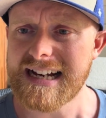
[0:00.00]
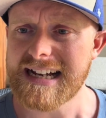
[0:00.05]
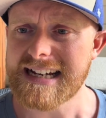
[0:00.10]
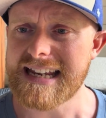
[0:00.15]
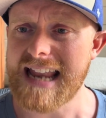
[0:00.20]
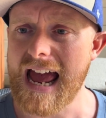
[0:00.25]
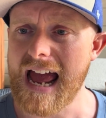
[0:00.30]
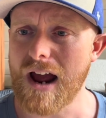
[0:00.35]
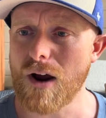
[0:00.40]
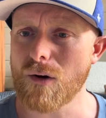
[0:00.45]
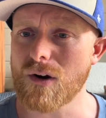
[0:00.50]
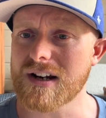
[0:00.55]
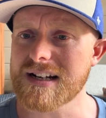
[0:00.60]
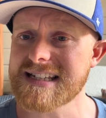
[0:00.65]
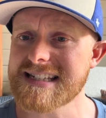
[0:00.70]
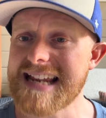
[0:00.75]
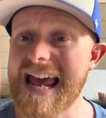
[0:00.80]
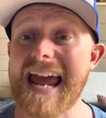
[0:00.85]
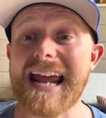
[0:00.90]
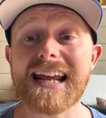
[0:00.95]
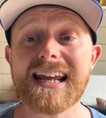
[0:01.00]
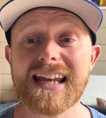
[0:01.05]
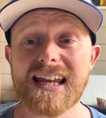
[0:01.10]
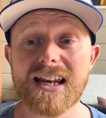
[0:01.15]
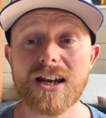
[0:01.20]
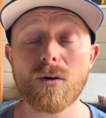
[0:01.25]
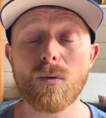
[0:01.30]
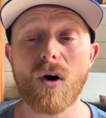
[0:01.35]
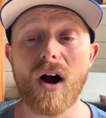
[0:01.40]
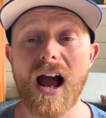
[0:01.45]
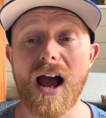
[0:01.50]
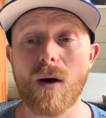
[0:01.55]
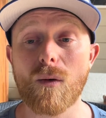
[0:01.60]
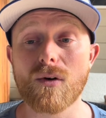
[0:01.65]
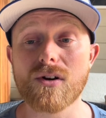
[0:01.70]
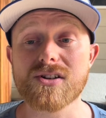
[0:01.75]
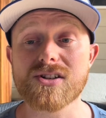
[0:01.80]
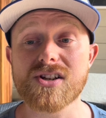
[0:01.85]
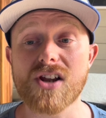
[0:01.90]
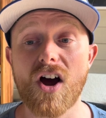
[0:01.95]
Now, 10 kilowatt
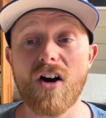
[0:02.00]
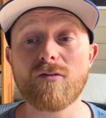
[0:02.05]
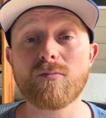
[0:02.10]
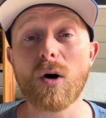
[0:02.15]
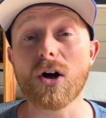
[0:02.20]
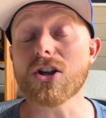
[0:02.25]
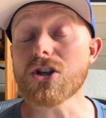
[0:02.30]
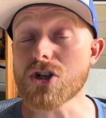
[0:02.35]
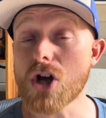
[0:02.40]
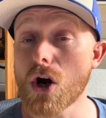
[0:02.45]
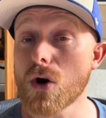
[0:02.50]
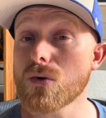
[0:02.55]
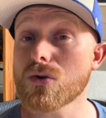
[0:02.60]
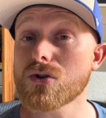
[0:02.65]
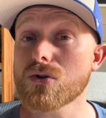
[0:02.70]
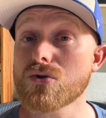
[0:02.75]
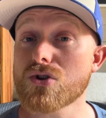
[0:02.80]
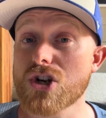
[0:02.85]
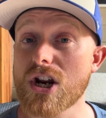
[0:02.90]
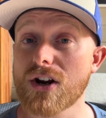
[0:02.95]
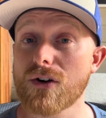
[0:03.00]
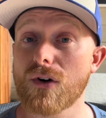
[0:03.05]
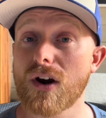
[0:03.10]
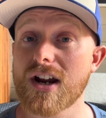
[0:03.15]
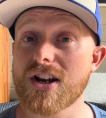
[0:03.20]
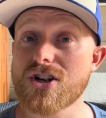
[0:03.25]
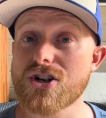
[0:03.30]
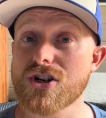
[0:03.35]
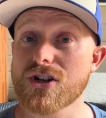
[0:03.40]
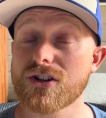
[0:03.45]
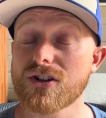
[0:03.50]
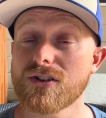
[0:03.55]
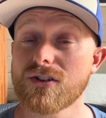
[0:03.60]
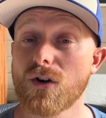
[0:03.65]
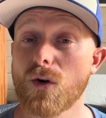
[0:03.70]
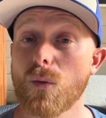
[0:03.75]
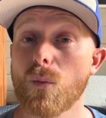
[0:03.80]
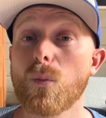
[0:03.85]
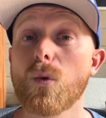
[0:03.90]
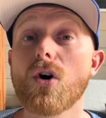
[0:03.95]
hours of my total
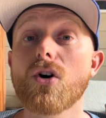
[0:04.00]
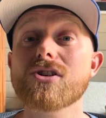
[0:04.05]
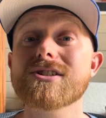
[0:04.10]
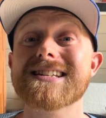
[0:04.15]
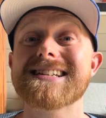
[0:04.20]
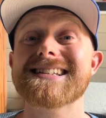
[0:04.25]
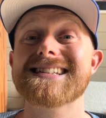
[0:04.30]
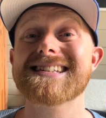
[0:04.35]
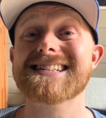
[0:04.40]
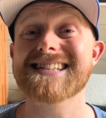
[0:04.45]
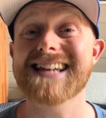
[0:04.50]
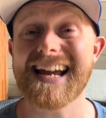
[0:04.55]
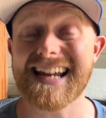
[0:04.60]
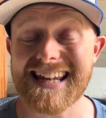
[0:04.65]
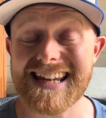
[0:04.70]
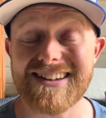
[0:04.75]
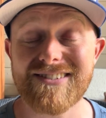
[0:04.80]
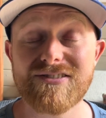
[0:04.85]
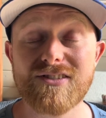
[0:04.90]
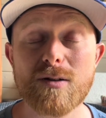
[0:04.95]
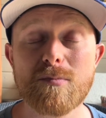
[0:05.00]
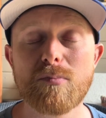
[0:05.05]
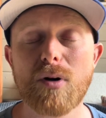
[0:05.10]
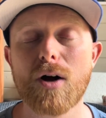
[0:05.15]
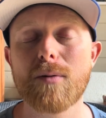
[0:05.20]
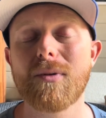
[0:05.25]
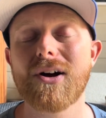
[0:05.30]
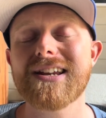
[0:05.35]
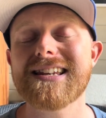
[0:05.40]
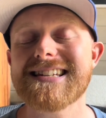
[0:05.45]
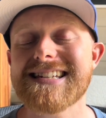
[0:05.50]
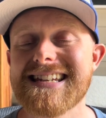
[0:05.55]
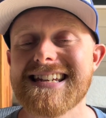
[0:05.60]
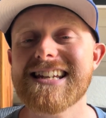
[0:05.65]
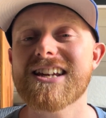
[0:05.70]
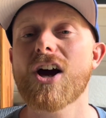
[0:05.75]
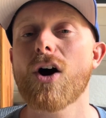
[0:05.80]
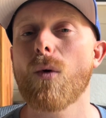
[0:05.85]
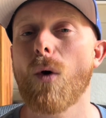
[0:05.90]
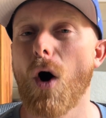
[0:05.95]
generation was saved by my
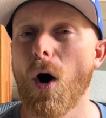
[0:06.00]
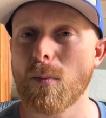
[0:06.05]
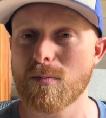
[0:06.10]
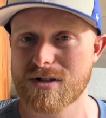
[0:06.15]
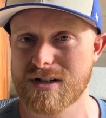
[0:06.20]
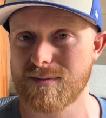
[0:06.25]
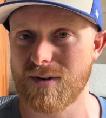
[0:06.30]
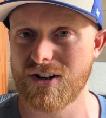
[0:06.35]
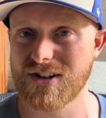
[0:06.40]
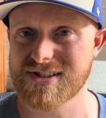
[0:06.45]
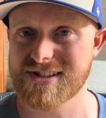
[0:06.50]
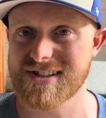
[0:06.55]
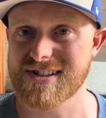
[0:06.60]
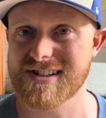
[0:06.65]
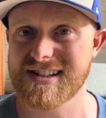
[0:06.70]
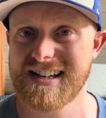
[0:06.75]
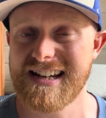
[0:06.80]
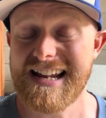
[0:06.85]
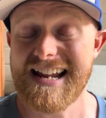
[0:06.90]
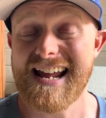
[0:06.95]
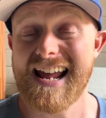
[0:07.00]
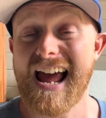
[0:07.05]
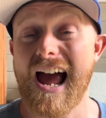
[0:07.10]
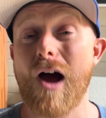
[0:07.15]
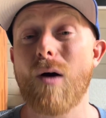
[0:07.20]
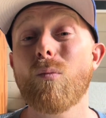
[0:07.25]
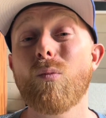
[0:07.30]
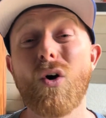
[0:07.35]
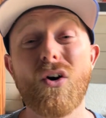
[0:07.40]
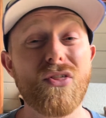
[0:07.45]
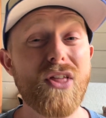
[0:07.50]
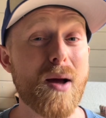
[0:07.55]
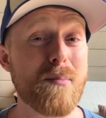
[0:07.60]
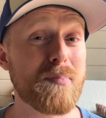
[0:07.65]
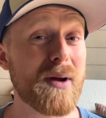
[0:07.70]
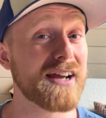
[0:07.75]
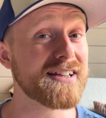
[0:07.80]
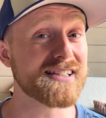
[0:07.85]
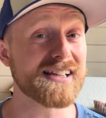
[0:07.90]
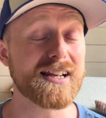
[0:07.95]
Tigo optimizers. And what that
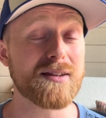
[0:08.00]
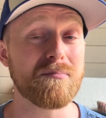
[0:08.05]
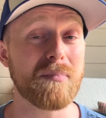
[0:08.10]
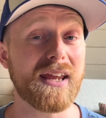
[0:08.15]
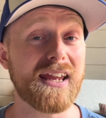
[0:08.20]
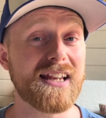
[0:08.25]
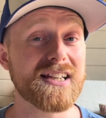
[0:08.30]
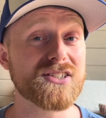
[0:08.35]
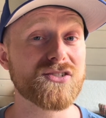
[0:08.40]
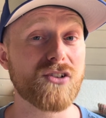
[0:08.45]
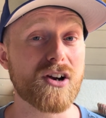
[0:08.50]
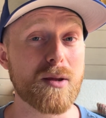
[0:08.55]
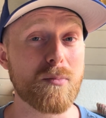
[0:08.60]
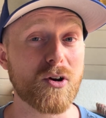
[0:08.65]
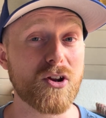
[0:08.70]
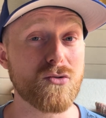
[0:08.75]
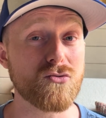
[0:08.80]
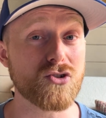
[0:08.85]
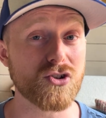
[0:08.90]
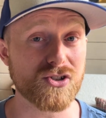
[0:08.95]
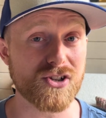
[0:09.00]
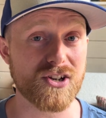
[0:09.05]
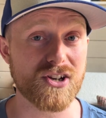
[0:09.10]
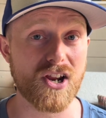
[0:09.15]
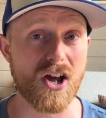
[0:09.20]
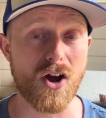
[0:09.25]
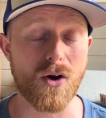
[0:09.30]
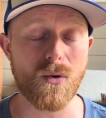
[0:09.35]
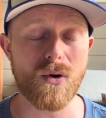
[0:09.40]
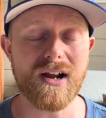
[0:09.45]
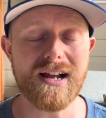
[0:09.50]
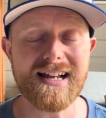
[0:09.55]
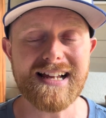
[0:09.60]
basically means for anybody who doesn't know,